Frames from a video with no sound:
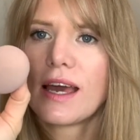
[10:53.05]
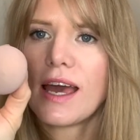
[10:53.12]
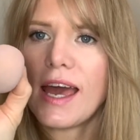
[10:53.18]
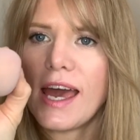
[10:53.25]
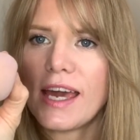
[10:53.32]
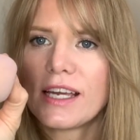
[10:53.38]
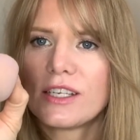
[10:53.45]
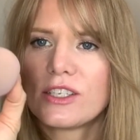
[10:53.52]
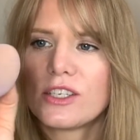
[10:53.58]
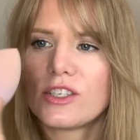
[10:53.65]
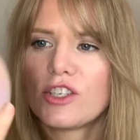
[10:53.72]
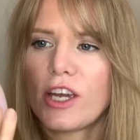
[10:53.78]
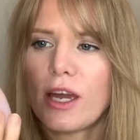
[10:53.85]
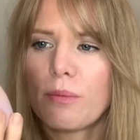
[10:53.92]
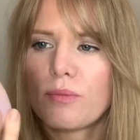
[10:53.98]

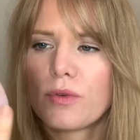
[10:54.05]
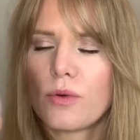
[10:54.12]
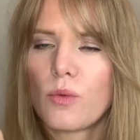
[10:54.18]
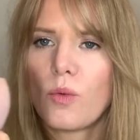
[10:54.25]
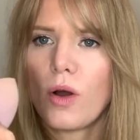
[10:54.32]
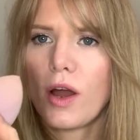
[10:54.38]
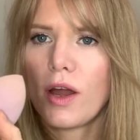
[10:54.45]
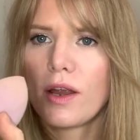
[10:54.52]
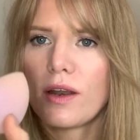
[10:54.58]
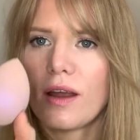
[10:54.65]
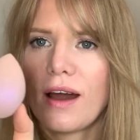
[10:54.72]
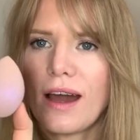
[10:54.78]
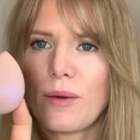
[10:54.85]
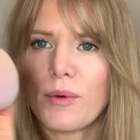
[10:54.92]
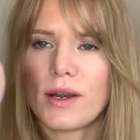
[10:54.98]
egg-shaped one,
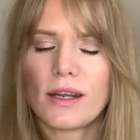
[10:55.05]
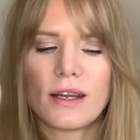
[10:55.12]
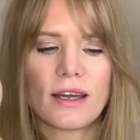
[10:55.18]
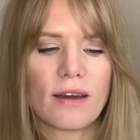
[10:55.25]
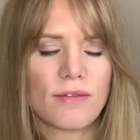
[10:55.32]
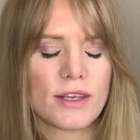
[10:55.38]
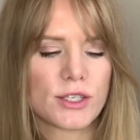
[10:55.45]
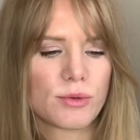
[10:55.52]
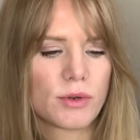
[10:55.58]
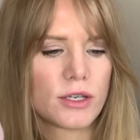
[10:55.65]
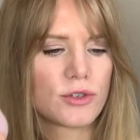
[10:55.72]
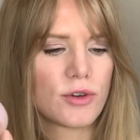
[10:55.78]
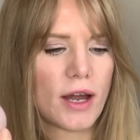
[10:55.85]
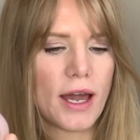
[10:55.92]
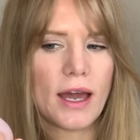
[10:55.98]
I wanted to give this one a try,